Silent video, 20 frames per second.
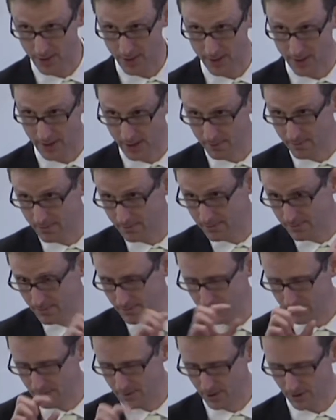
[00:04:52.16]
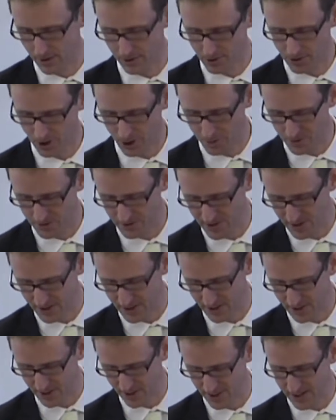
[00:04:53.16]
earlier on top of
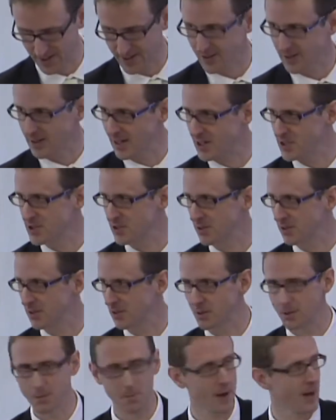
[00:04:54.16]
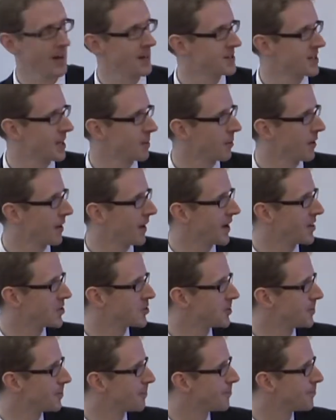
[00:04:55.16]
the international patent
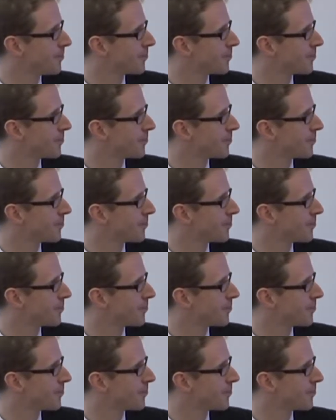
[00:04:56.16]
application.